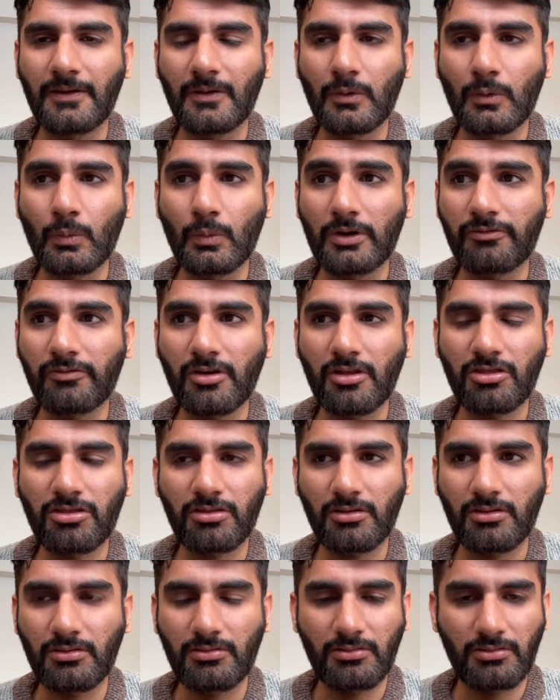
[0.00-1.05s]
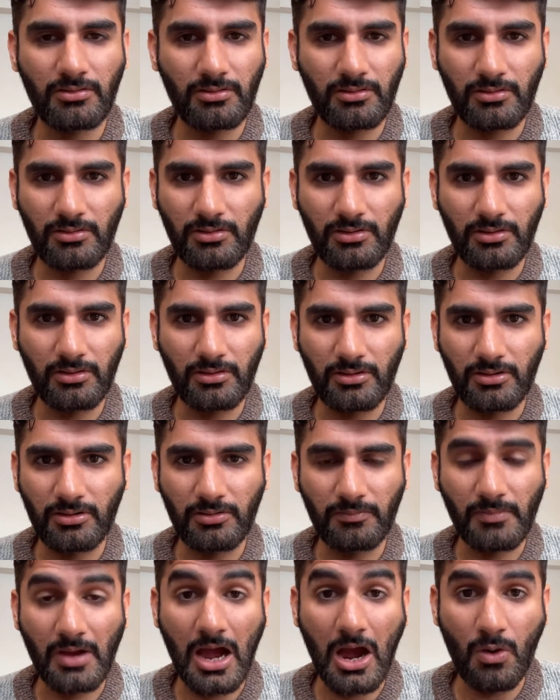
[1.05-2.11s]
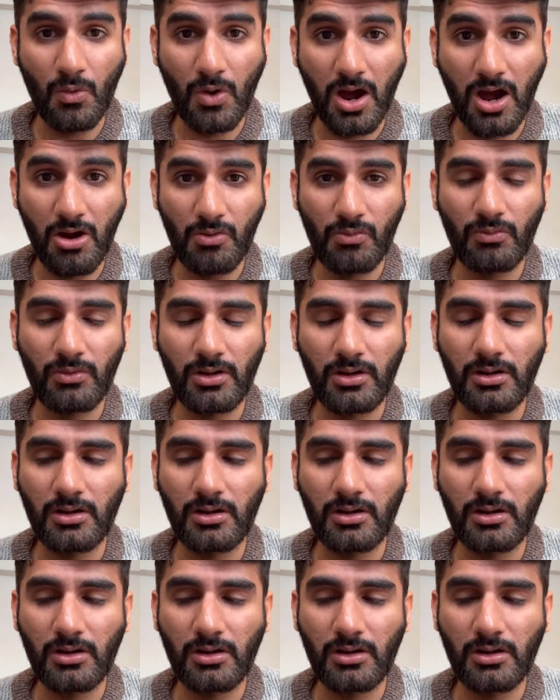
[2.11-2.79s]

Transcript: what was how